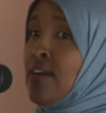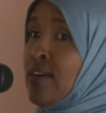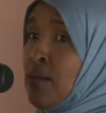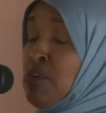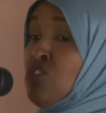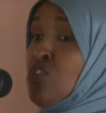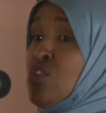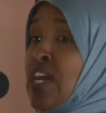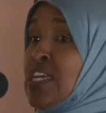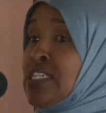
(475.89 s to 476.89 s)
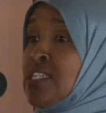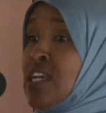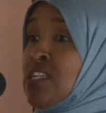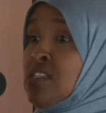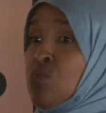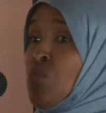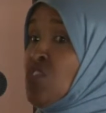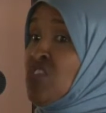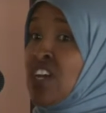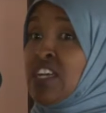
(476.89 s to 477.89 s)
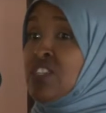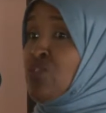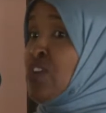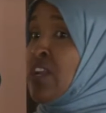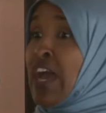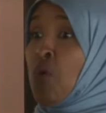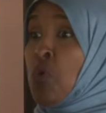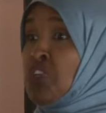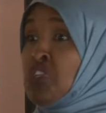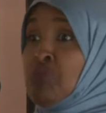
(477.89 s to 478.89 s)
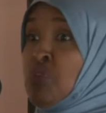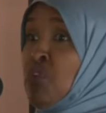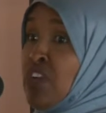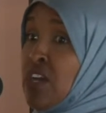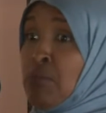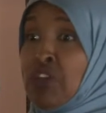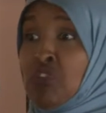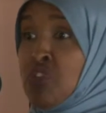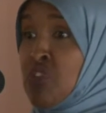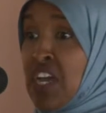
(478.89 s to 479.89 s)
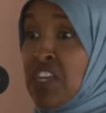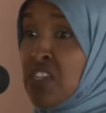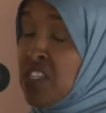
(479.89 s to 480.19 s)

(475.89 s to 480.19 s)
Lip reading: Coming to the United States was not as fun. I watched the movie Coming to the United